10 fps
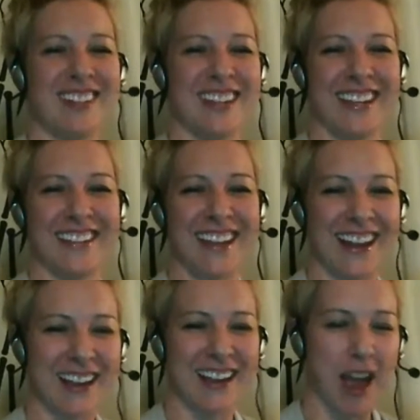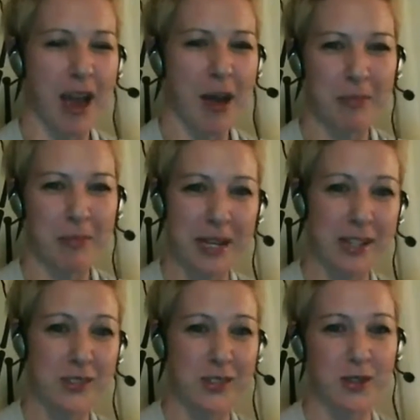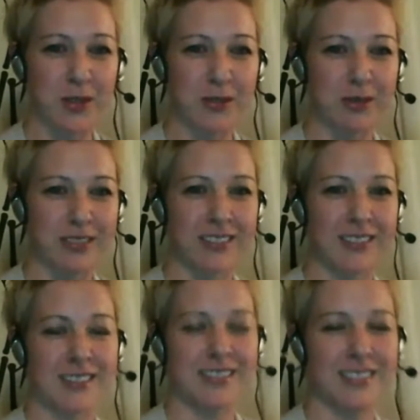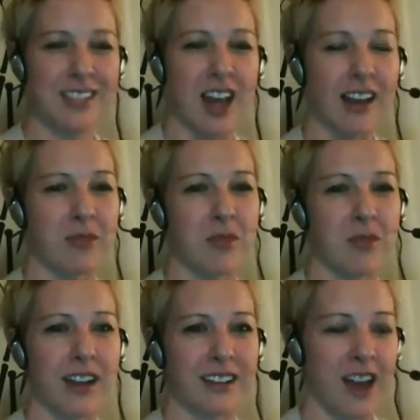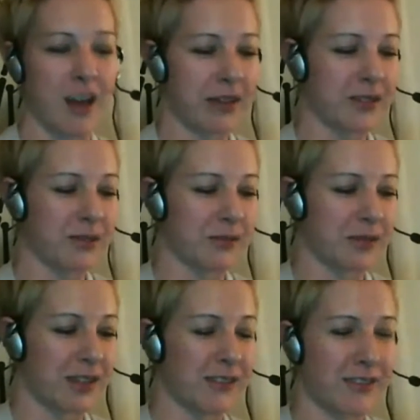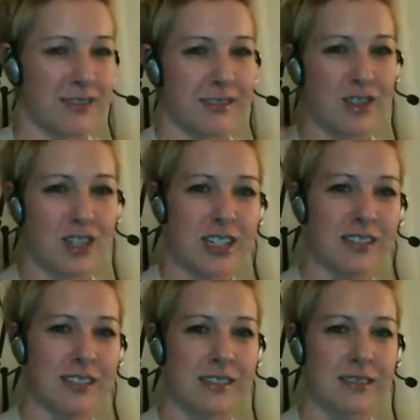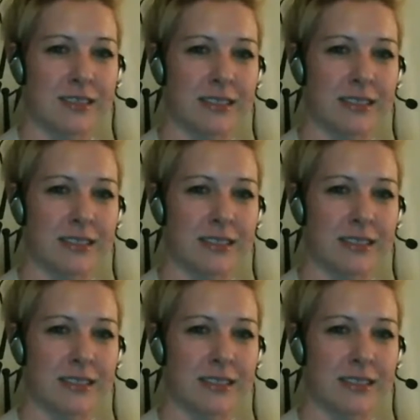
Geek.com brings you Talkin' Walkin' Comics with Jeans.